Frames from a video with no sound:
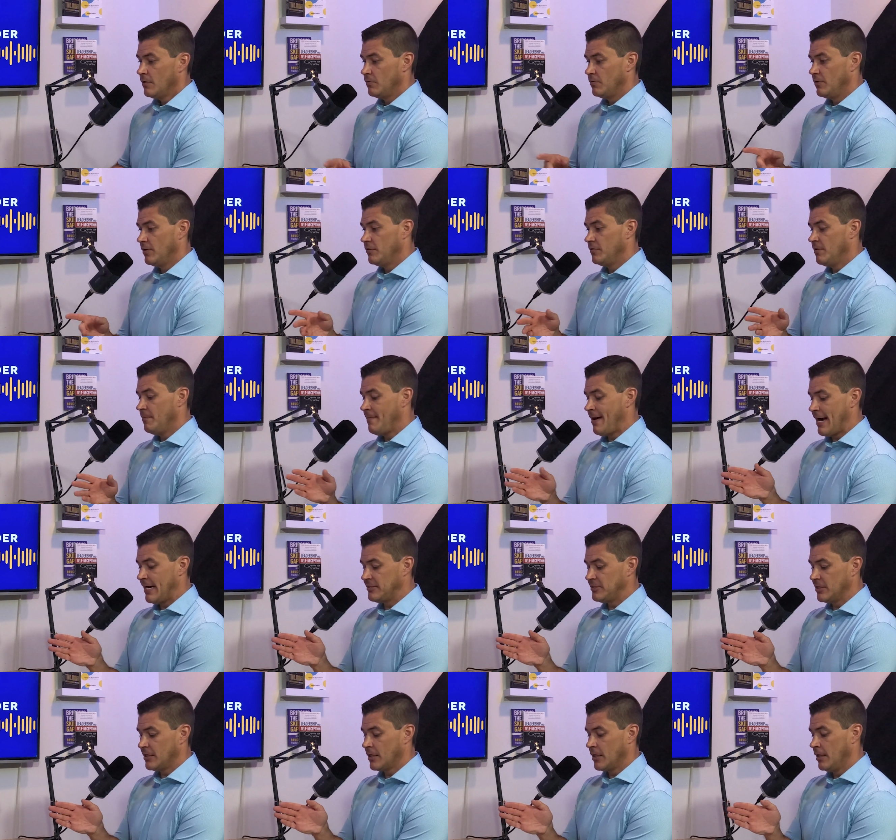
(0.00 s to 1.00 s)
The
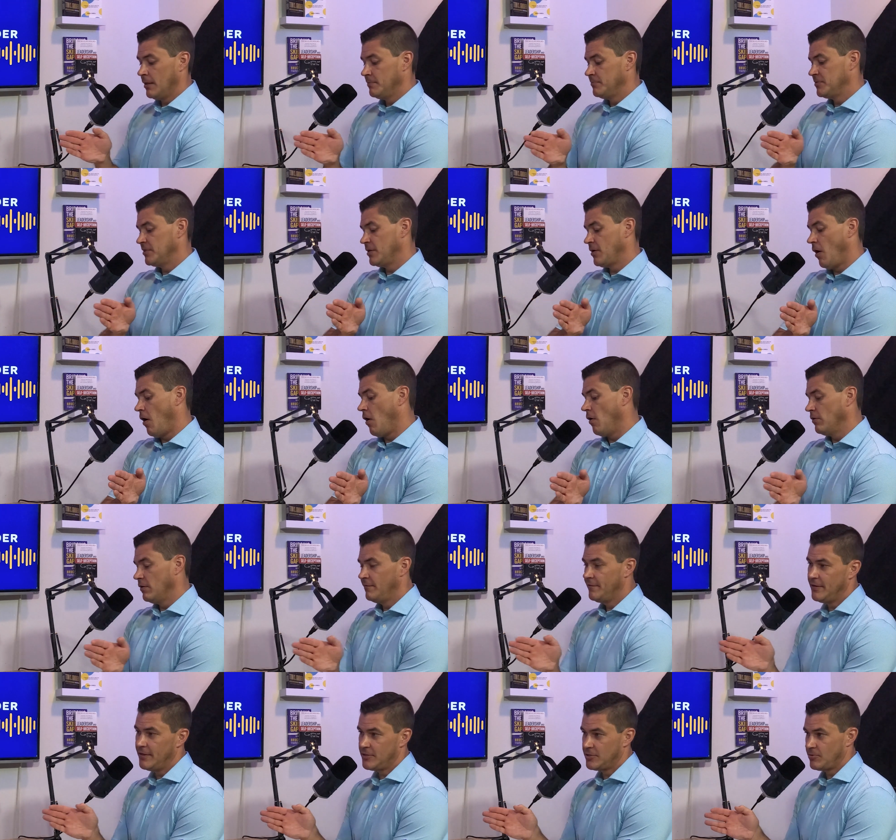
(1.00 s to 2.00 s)
magic comes in all
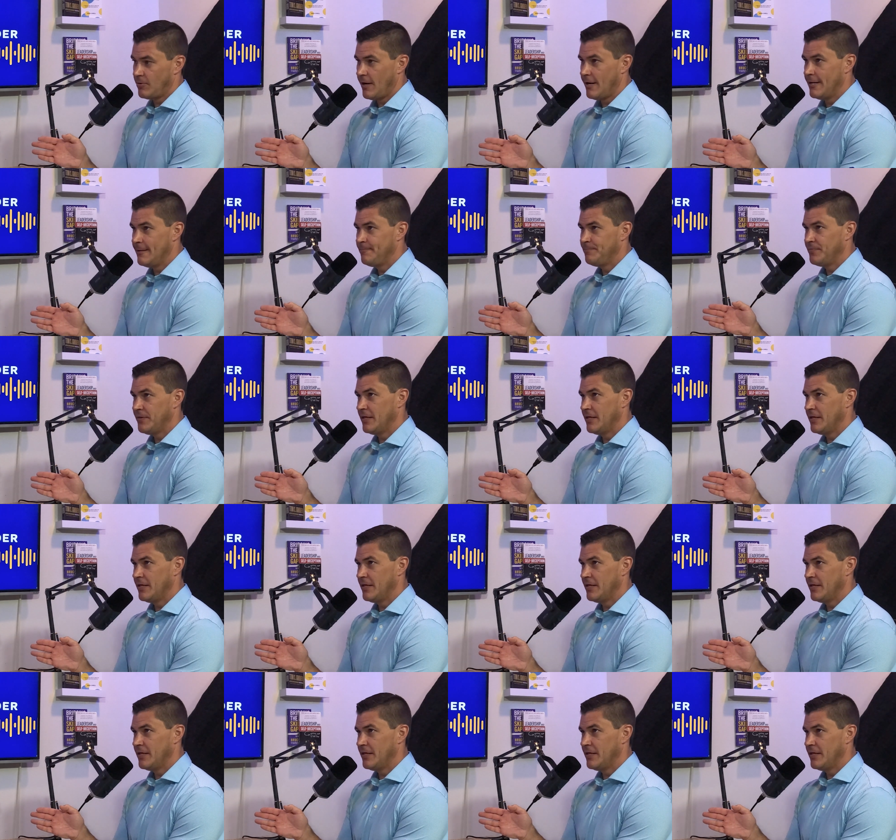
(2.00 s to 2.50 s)
of this, right?